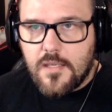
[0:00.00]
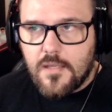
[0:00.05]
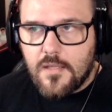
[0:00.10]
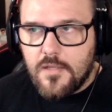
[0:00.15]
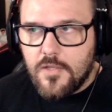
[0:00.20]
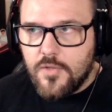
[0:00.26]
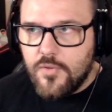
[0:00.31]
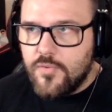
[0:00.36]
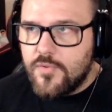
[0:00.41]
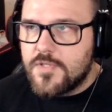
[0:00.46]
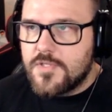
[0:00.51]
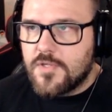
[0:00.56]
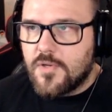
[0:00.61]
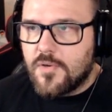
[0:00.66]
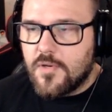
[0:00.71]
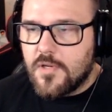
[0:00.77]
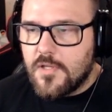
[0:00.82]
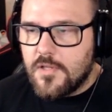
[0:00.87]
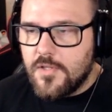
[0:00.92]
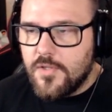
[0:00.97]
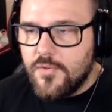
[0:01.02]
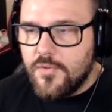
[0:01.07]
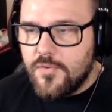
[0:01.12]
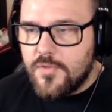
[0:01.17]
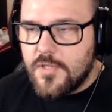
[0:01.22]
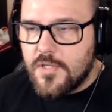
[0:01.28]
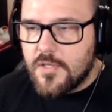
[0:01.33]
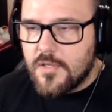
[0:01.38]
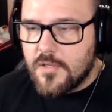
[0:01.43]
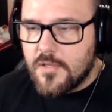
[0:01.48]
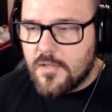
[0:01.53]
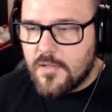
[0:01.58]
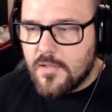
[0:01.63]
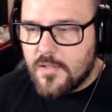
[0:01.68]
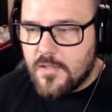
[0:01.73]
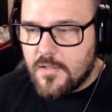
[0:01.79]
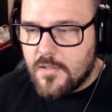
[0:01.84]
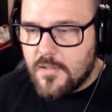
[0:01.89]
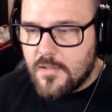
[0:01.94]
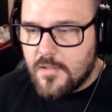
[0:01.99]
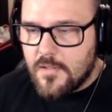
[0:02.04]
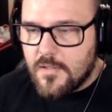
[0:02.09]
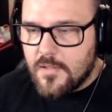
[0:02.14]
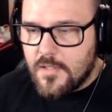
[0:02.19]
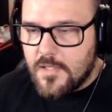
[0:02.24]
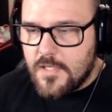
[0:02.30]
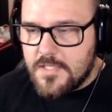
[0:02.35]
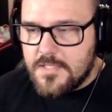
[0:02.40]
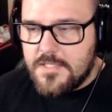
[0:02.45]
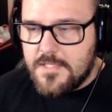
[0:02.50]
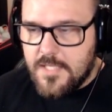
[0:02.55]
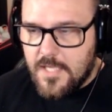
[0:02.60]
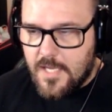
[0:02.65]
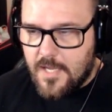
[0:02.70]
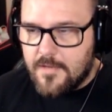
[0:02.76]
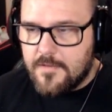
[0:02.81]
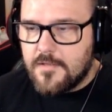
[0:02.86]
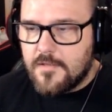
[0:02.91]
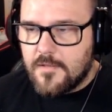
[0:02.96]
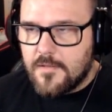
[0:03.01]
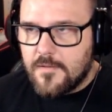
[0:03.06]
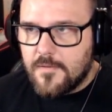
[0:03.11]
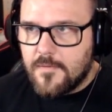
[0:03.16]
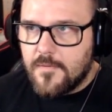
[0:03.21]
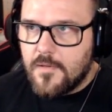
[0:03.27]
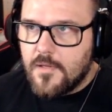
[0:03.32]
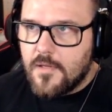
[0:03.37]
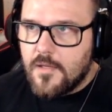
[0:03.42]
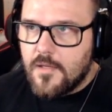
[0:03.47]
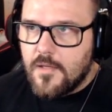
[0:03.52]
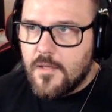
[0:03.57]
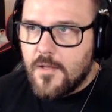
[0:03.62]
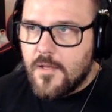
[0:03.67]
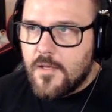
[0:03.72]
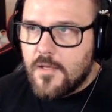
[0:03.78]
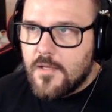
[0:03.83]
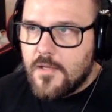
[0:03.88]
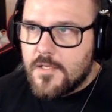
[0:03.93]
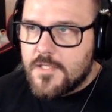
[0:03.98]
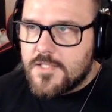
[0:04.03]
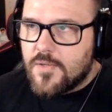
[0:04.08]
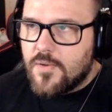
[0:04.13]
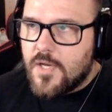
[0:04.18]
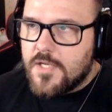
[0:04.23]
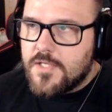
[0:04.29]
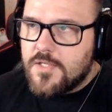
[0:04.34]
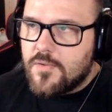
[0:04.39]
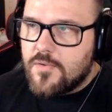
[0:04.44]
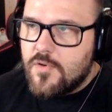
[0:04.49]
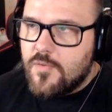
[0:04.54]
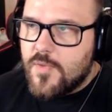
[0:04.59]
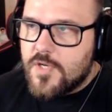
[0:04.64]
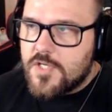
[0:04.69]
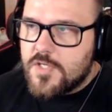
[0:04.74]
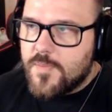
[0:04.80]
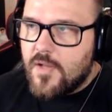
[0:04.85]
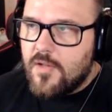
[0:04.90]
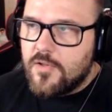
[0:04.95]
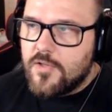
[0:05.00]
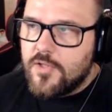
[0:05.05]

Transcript: Luke, sorry, Luke is dead. So I don't know much about